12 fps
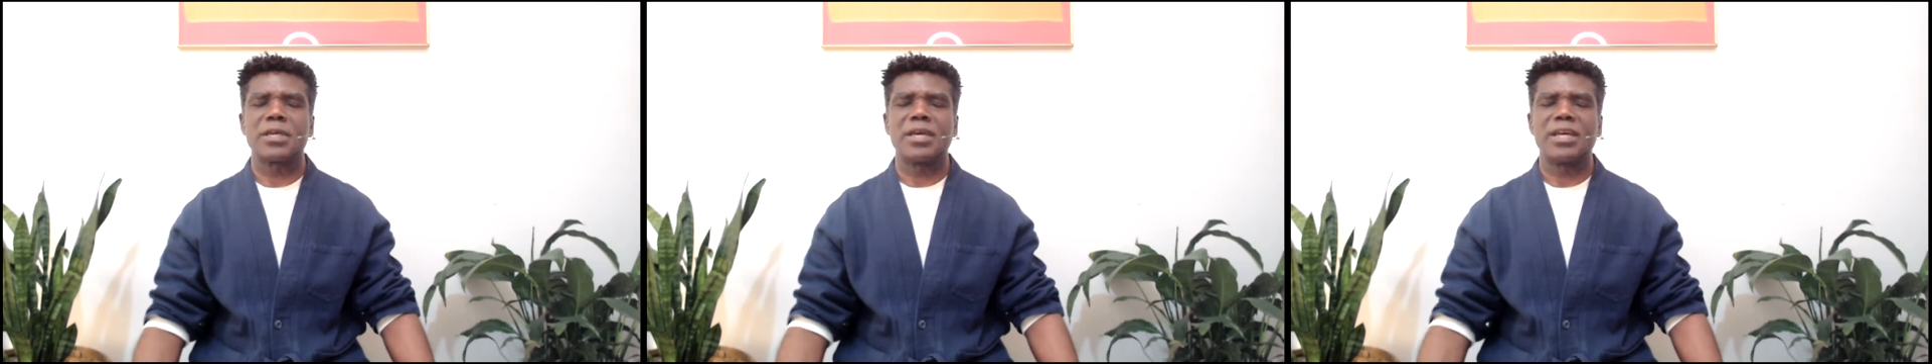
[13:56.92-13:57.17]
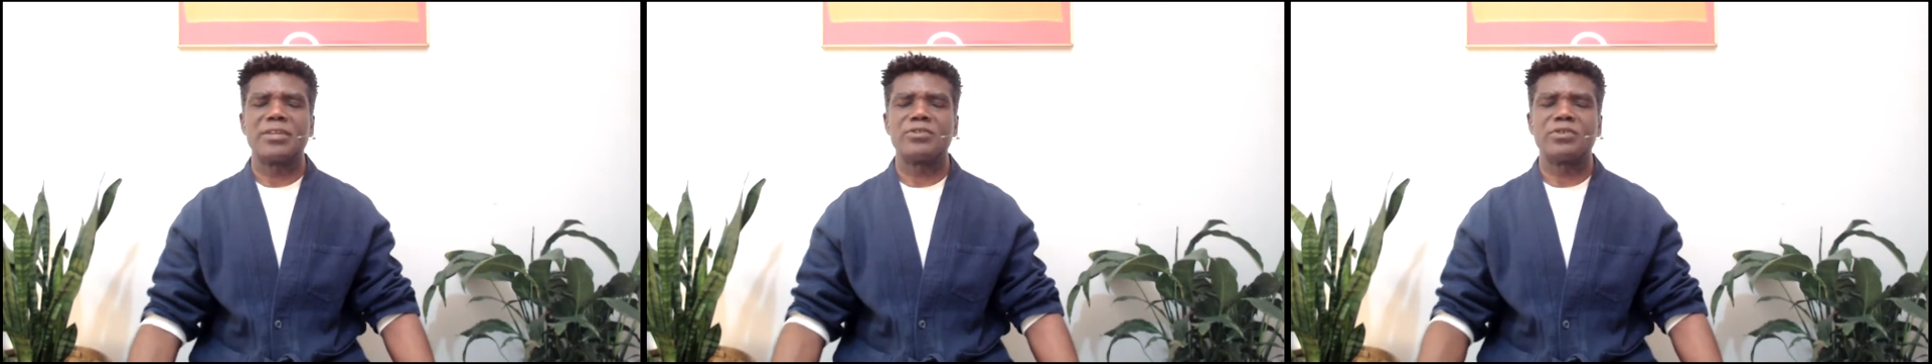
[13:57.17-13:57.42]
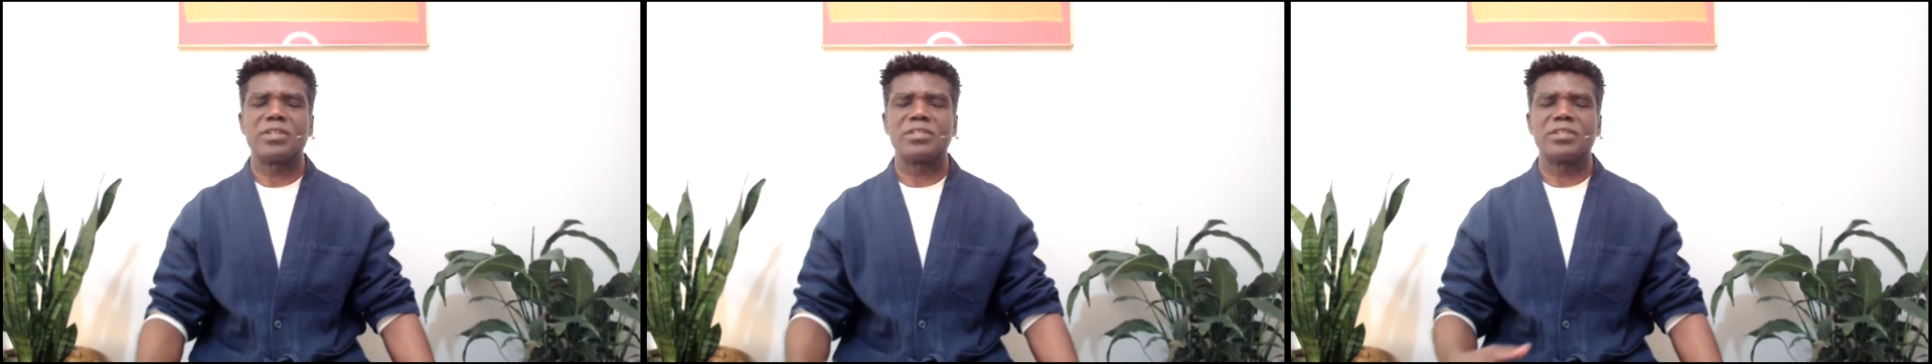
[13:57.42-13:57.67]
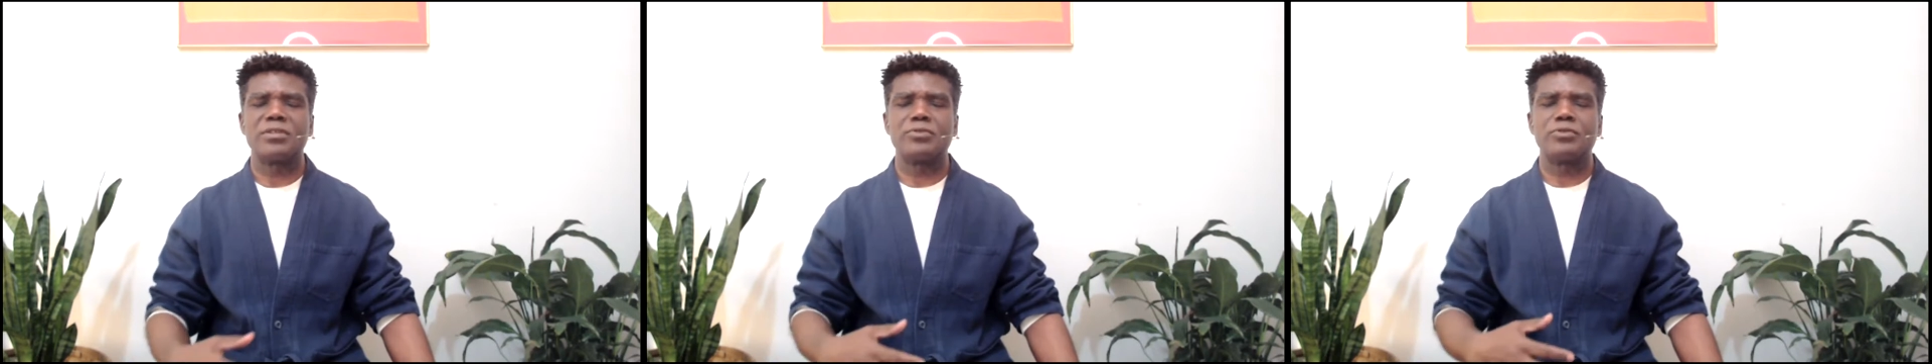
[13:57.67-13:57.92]
And as you
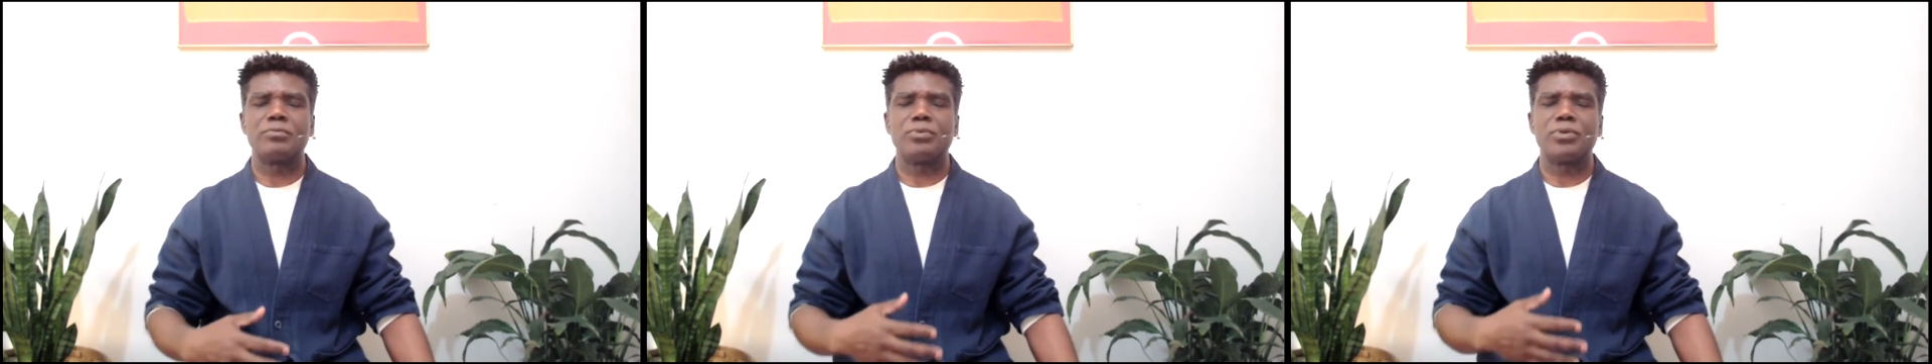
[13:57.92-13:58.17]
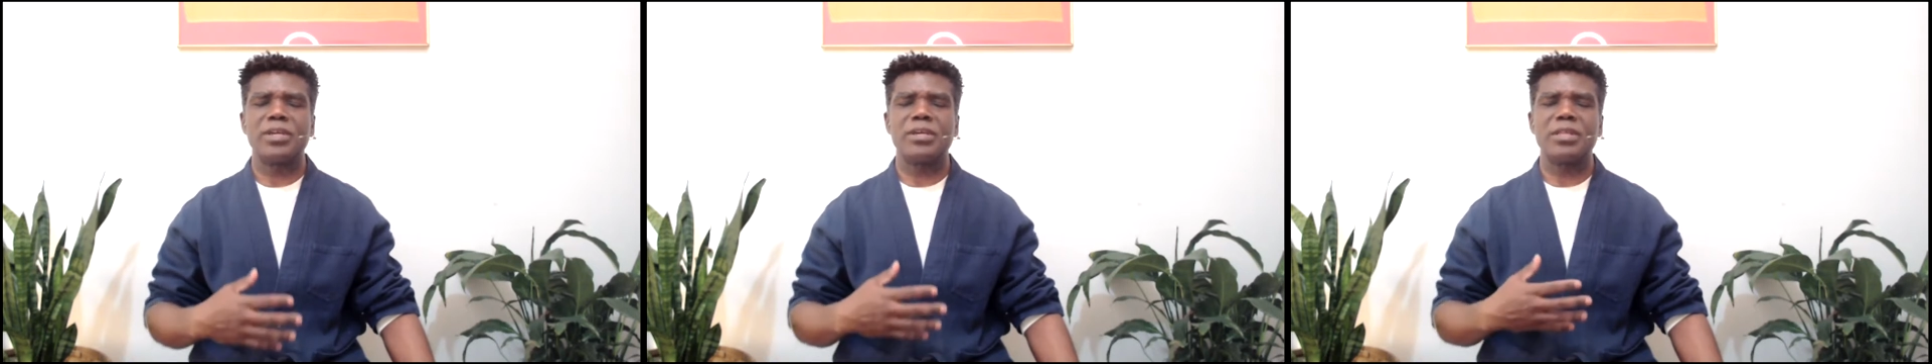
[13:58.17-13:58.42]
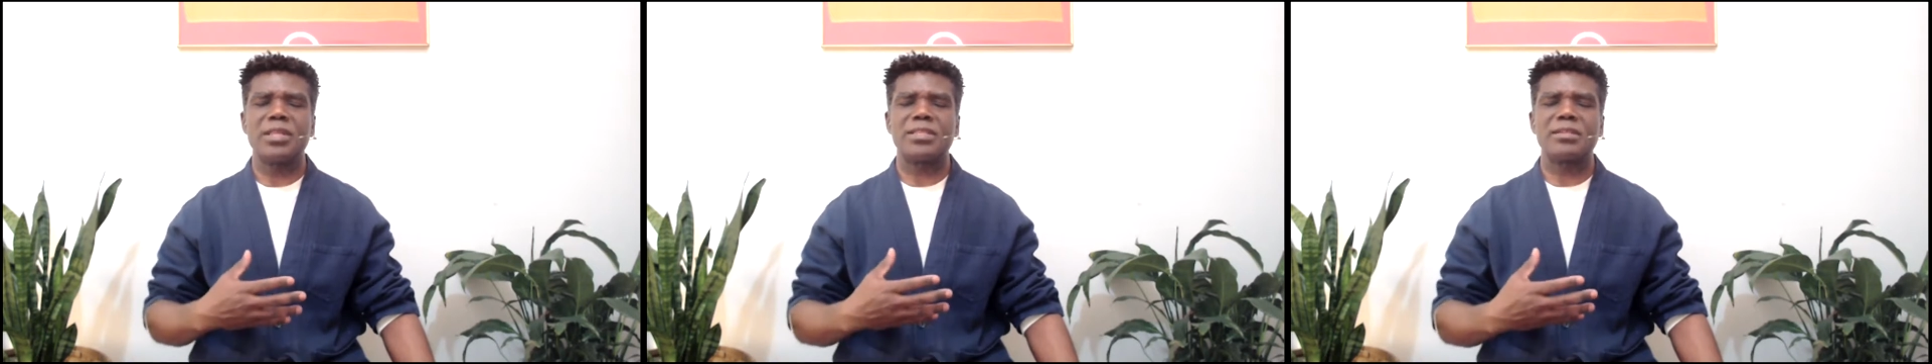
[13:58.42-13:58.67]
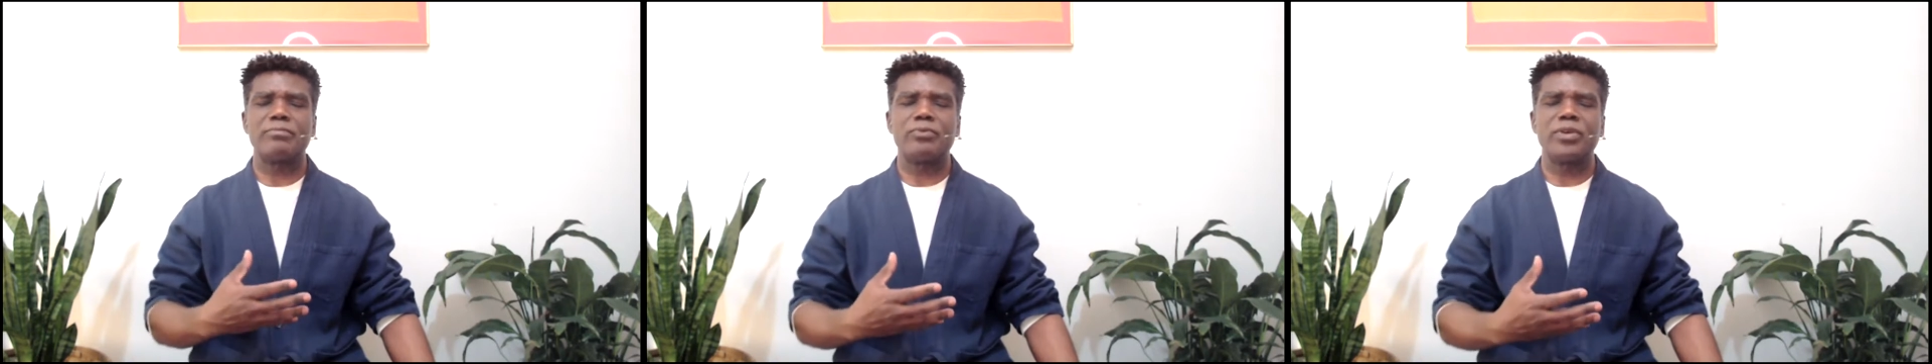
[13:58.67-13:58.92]
continue to breathe, let the
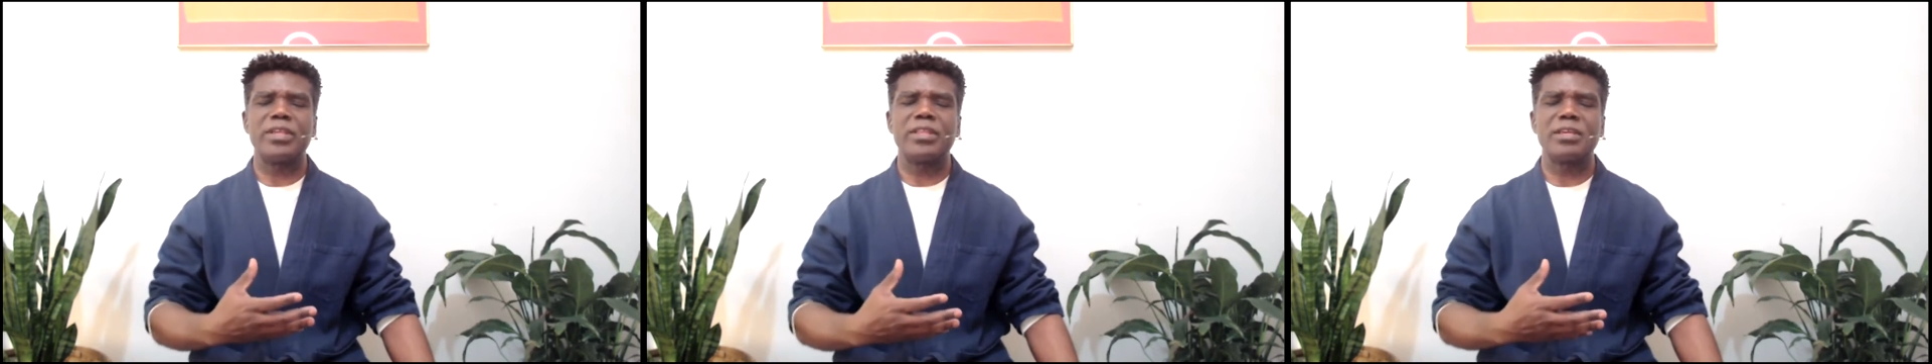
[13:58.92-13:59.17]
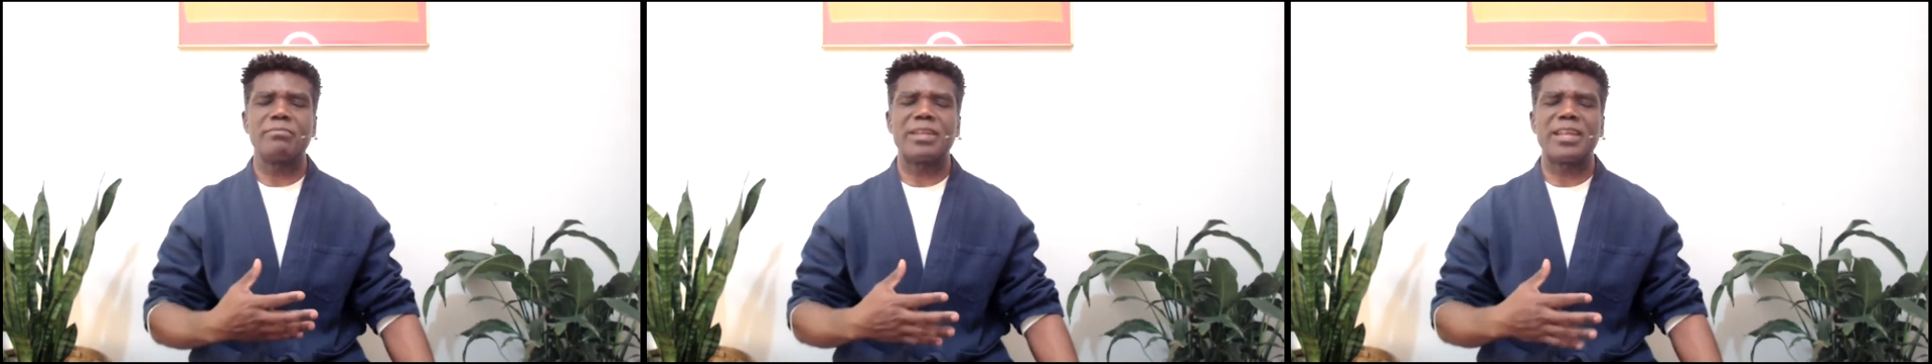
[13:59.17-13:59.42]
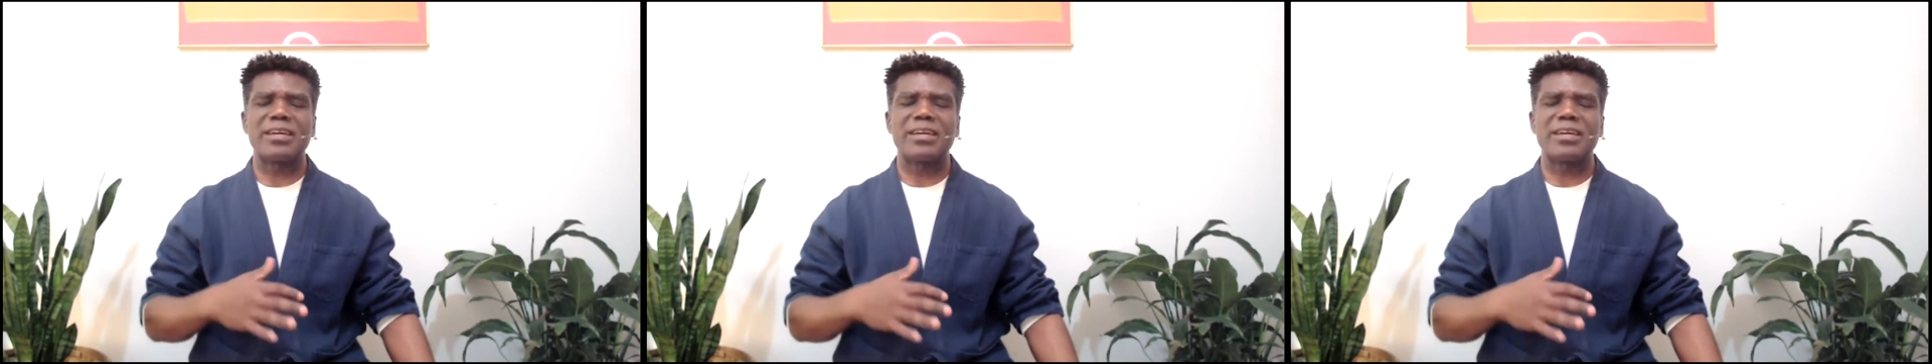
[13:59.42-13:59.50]
breathing be like a